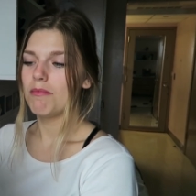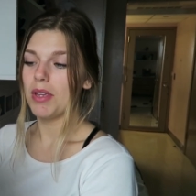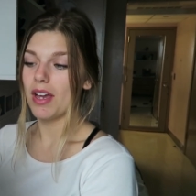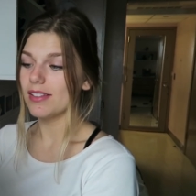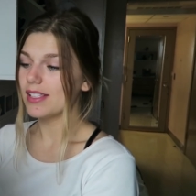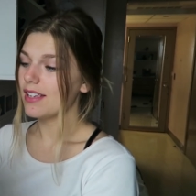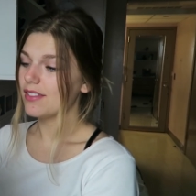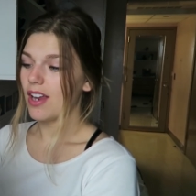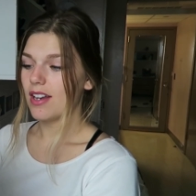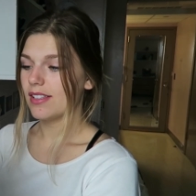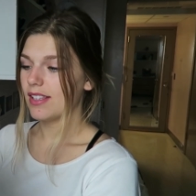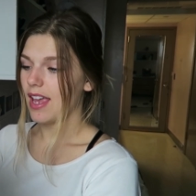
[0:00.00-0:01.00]
Beyonce's
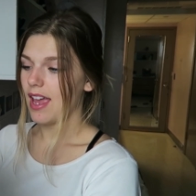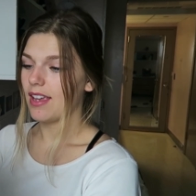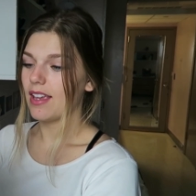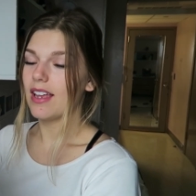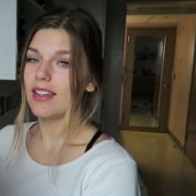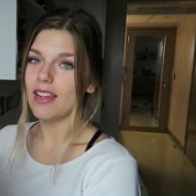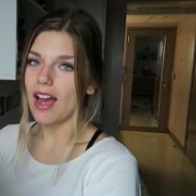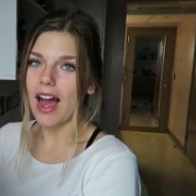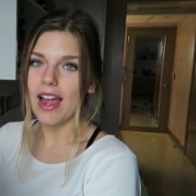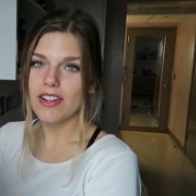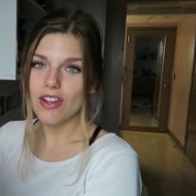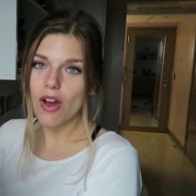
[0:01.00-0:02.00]
not a skank, and
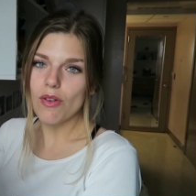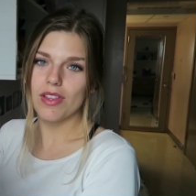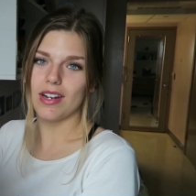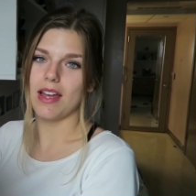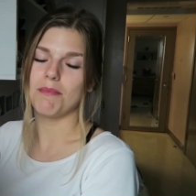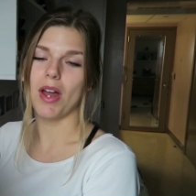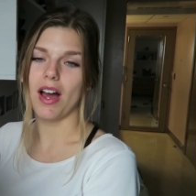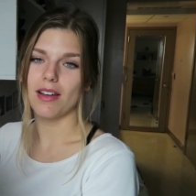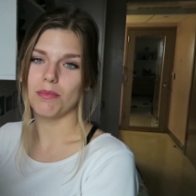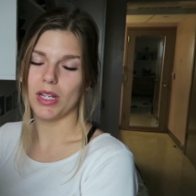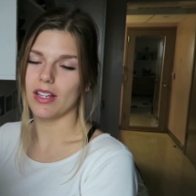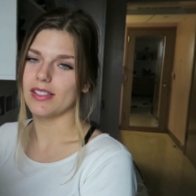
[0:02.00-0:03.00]
I know that I'm
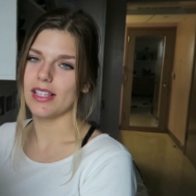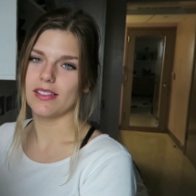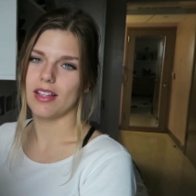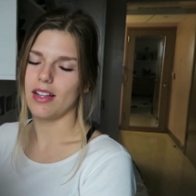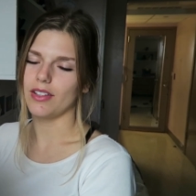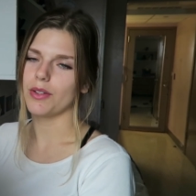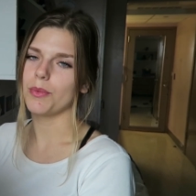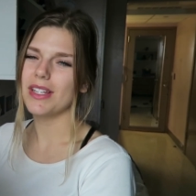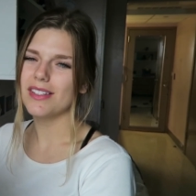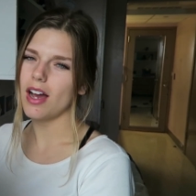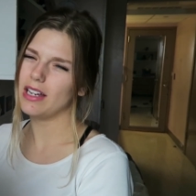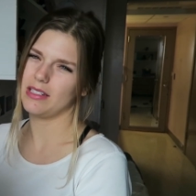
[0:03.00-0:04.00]
not Beyonce's color.
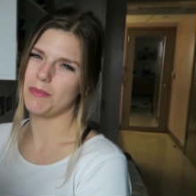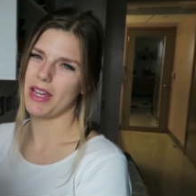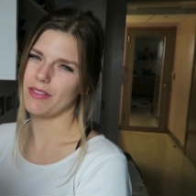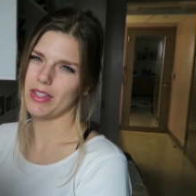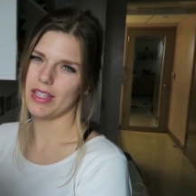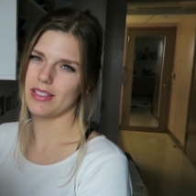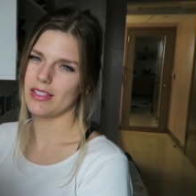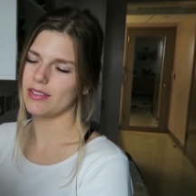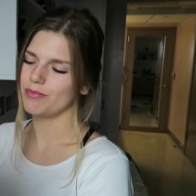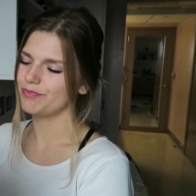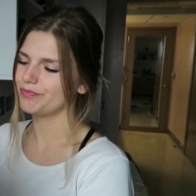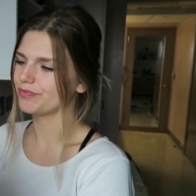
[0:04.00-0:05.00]
We talked about
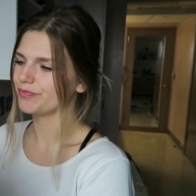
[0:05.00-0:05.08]
this.